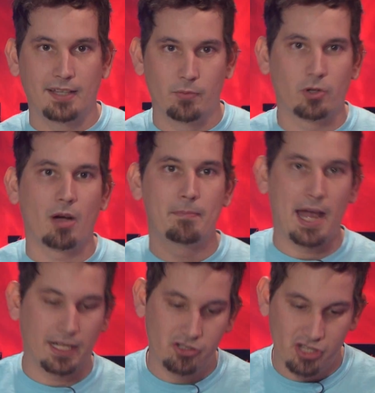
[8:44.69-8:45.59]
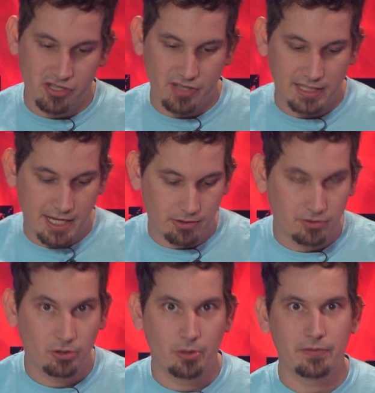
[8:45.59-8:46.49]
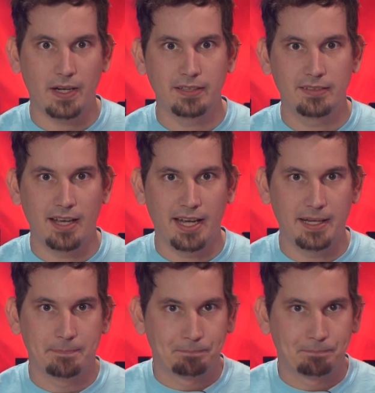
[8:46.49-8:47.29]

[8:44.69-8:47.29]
And we'll come back and change that later. So if I say